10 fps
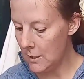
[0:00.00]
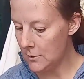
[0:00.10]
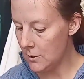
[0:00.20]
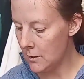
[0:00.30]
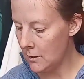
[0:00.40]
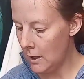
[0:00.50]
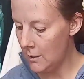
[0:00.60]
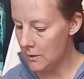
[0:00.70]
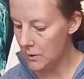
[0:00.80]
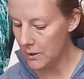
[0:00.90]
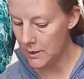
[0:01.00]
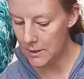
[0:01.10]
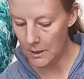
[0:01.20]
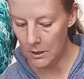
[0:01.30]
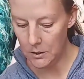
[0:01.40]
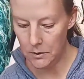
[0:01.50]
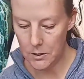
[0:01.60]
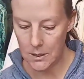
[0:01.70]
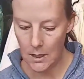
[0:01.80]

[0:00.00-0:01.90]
Those are the kind of sources I used.